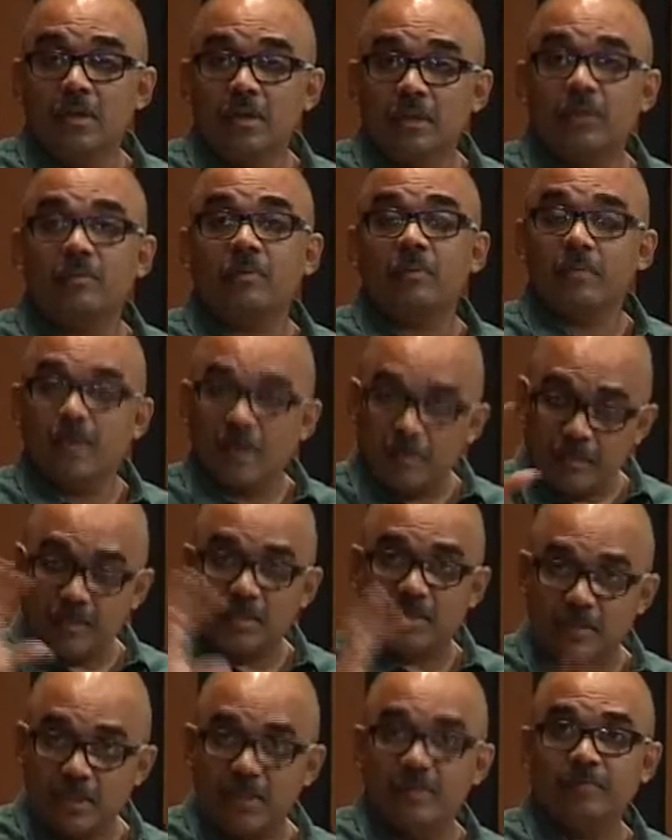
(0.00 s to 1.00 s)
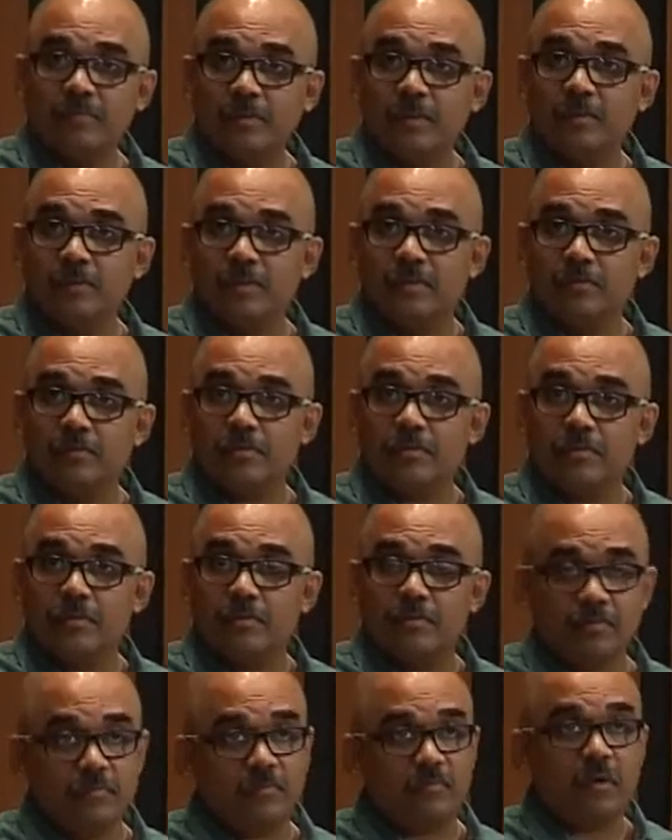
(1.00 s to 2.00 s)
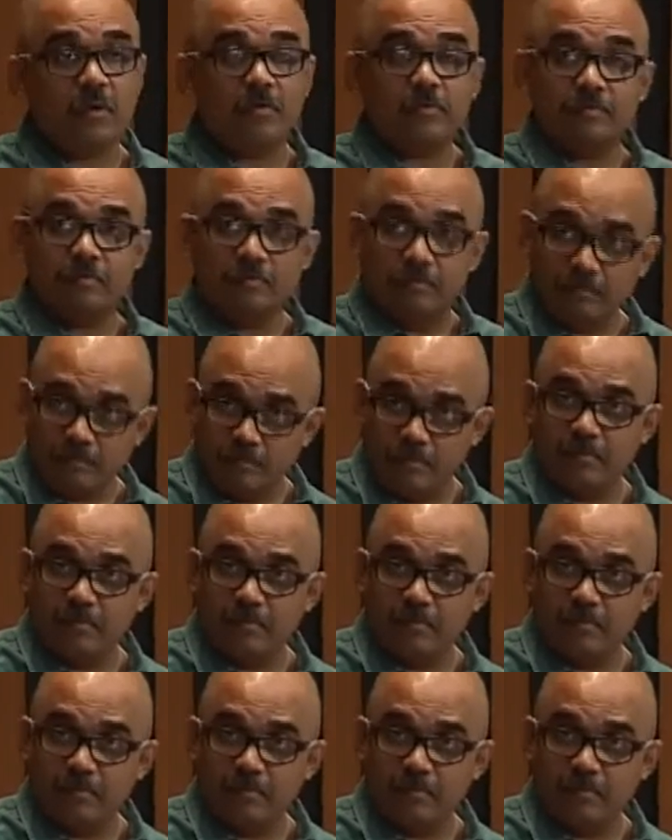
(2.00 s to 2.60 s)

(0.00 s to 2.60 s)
that were made by the same Films Division of